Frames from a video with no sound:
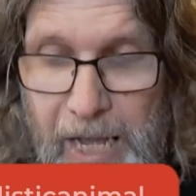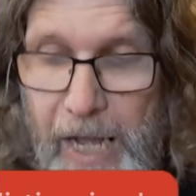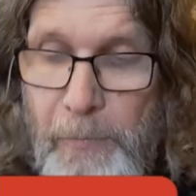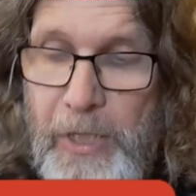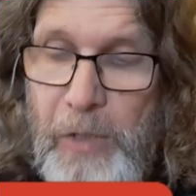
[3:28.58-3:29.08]

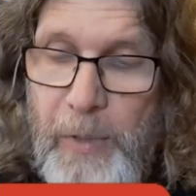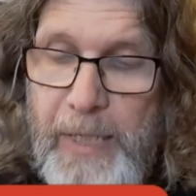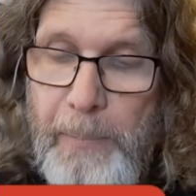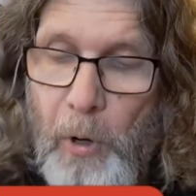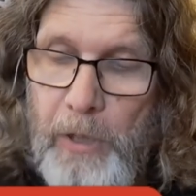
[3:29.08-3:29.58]
Uh, really,
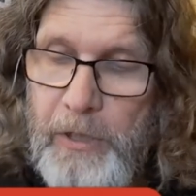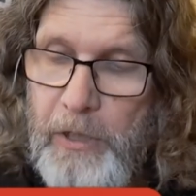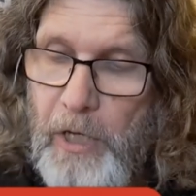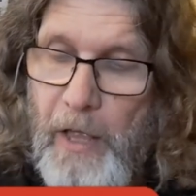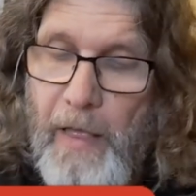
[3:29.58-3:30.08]
really
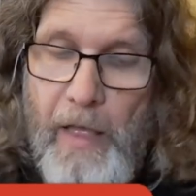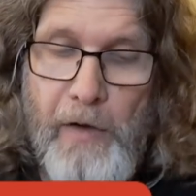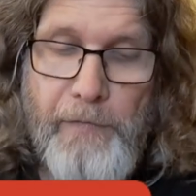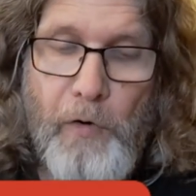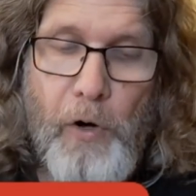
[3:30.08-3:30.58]
important
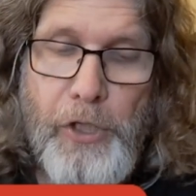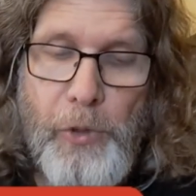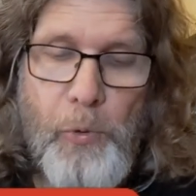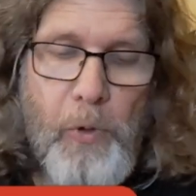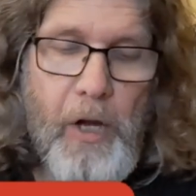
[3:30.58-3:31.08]
for
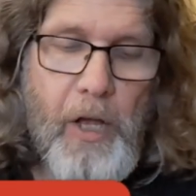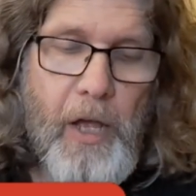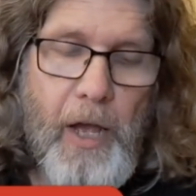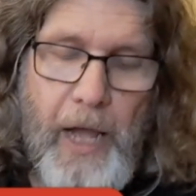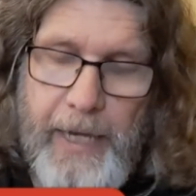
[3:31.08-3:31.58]
you
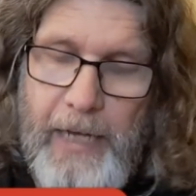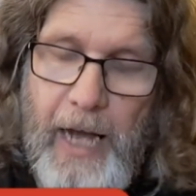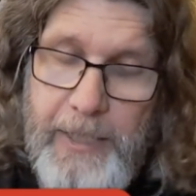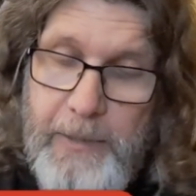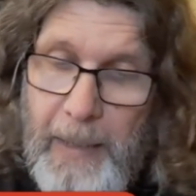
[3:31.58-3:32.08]
and
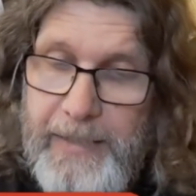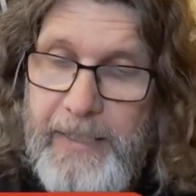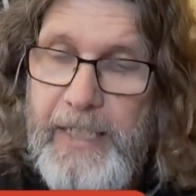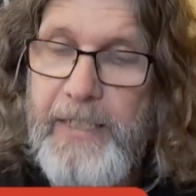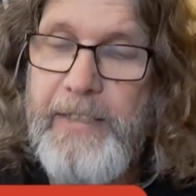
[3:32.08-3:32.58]
us
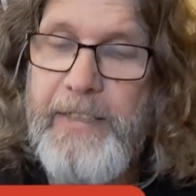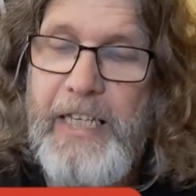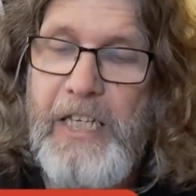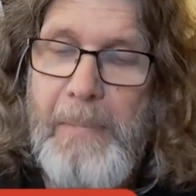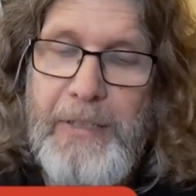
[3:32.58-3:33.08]
Pisceans
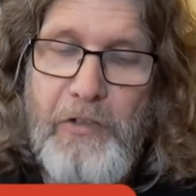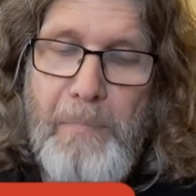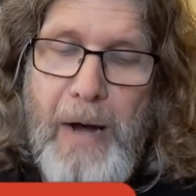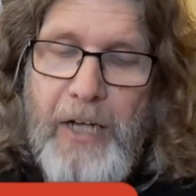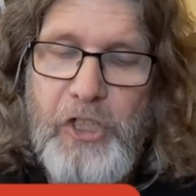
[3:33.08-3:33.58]
in the month of
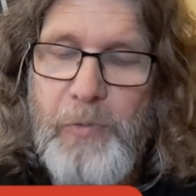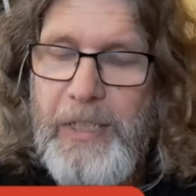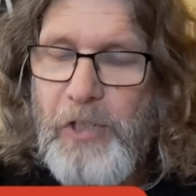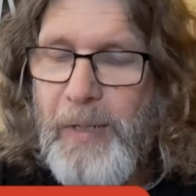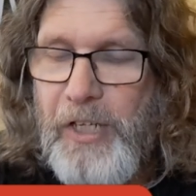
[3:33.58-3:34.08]
March
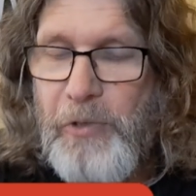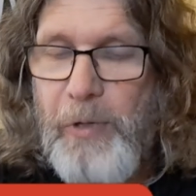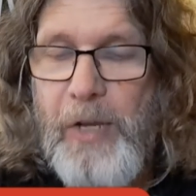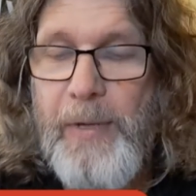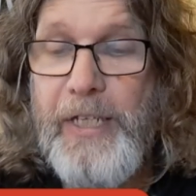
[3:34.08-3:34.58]

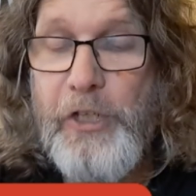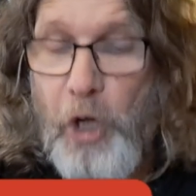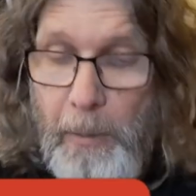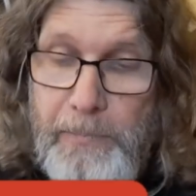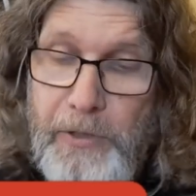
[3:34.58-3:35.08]
2023 when it
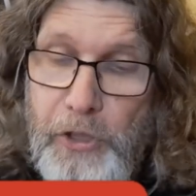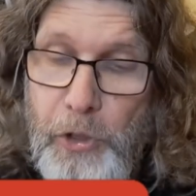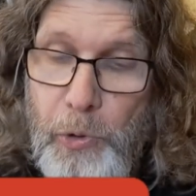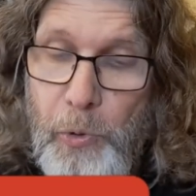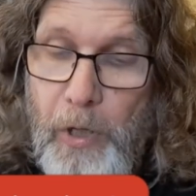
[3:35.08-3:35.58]
comes
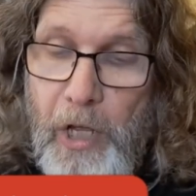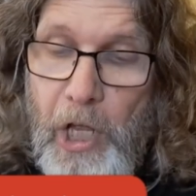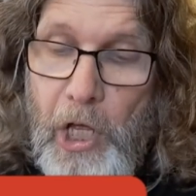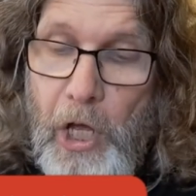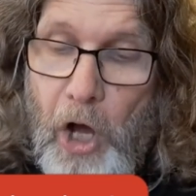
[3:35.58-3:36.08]
to
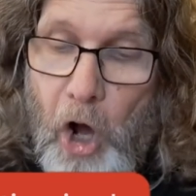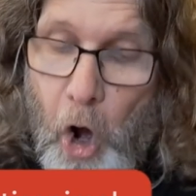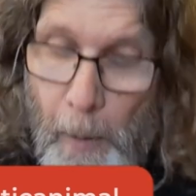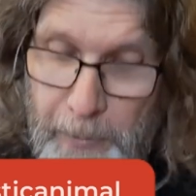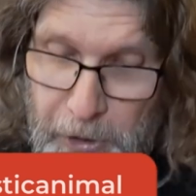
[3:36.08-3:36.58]

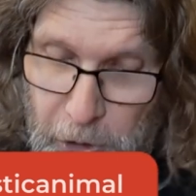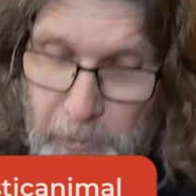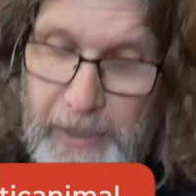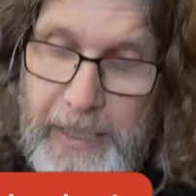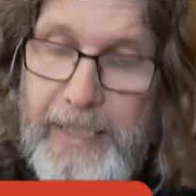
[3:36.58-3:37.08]

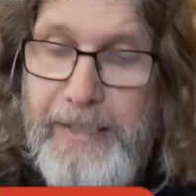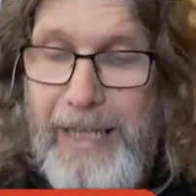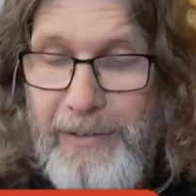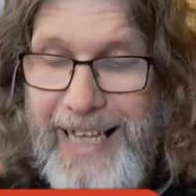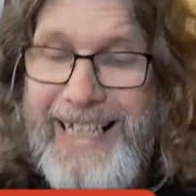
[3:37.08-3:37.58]
opportunities.
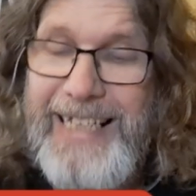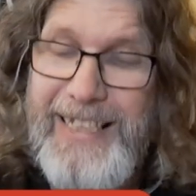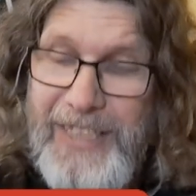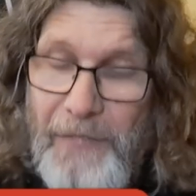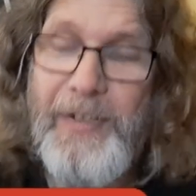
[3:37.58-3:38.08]
Now that
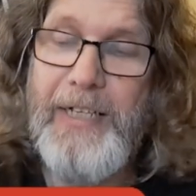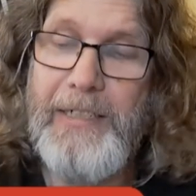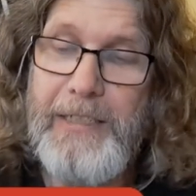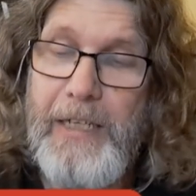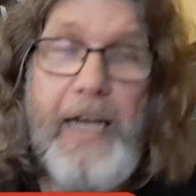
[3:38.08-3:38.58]
is
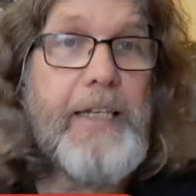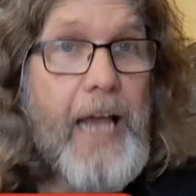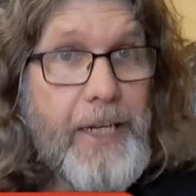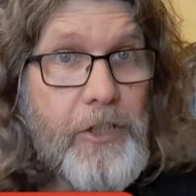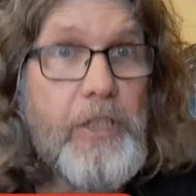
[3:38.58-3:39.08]
difficult. It
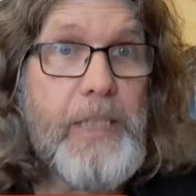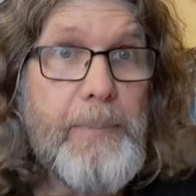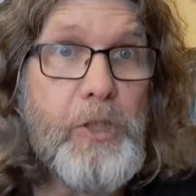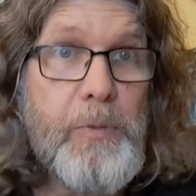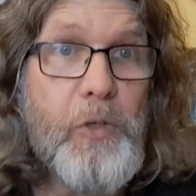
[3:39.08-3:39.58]
actually
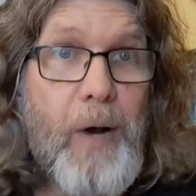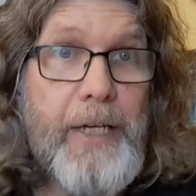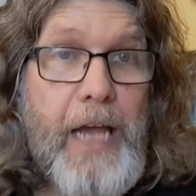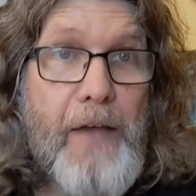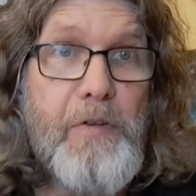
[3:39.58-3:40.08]
seems to be
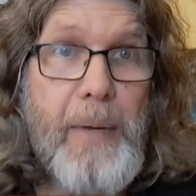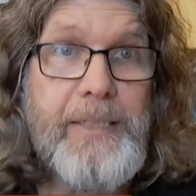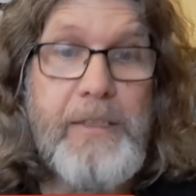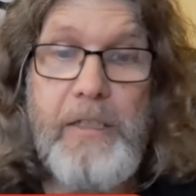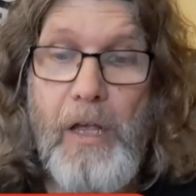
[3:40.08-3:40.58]
quite a heavy
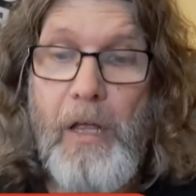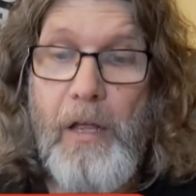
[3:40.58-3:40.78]
month,